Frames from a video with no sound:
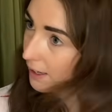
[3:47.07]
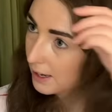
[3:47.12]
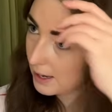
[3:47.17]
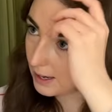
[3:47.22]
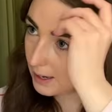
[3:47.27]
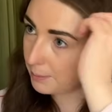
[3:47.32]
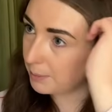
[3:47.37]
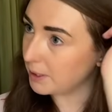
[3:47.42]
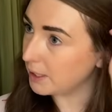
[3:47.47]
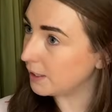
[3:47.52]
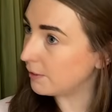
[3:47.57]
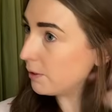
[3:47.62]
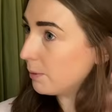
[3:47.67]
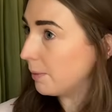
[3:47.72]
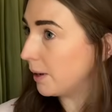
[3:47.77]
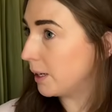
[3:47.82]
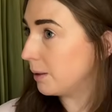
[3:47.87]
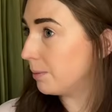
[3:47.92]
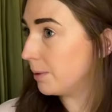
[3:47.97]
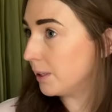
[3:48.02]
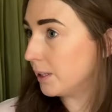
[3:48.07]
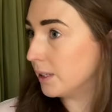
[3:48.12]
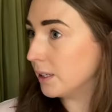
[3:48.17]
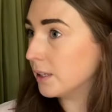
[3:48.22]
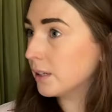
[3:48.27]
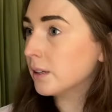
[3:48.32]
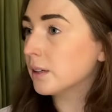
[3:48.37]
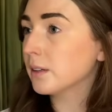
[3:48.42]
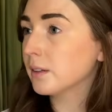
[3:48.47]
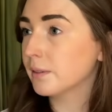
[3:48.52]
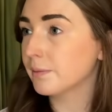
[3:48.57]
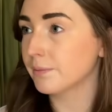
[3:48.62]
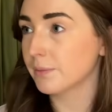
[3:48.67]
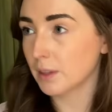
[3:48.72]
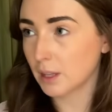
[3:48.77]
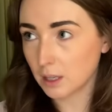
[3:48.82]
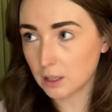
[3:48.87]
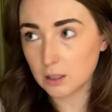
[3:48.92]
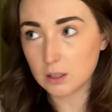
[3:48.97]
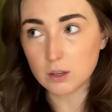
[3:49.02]
I believe it might be
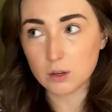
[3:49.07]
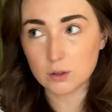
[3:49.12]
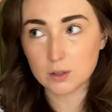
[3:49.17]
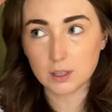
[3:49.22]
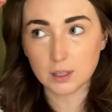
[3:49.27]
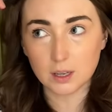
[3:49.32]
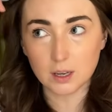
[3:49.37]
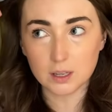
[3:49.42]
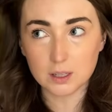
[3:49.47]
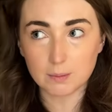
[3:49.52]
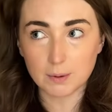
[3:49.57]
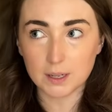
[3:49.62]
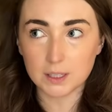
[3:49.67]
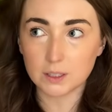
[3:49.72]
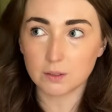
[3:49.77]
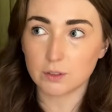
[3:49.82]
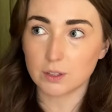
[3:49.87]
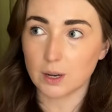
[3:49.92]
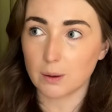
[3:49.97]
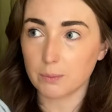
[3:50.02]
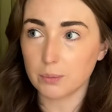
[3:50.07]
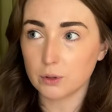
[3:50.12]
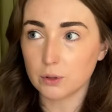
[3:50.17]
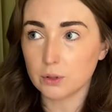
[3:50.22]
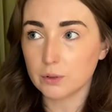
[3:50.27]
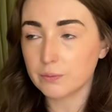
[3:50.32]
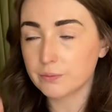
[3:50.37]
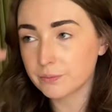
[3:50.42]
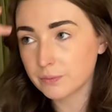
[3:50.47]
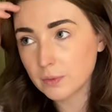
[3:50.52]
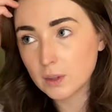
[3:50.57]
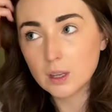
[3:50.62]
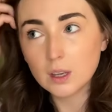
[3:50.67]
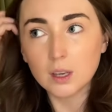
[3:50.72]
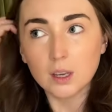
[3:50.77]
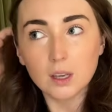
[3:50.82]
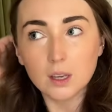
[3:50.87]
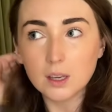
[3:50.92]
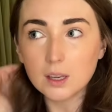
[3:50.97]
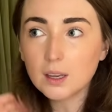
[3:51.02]
using expensive shampoo.
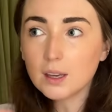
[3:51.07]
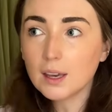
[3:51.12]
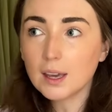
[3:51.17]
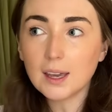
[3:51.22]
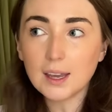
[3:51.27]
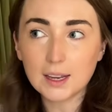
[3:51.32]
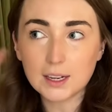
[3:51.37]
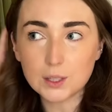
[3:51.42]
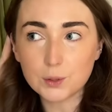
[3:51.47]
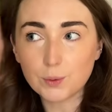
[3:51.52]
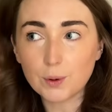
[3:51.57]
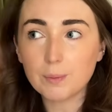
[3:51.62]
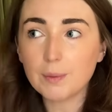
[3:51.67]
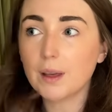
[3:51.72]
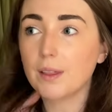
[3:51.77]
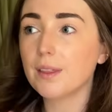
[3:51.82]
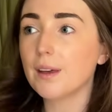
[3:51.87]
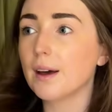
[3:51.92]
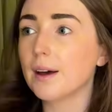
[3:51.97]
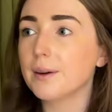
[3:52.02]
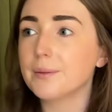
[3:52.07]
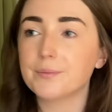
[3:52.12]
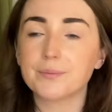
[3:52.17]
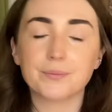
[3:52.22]
Hate to admit that.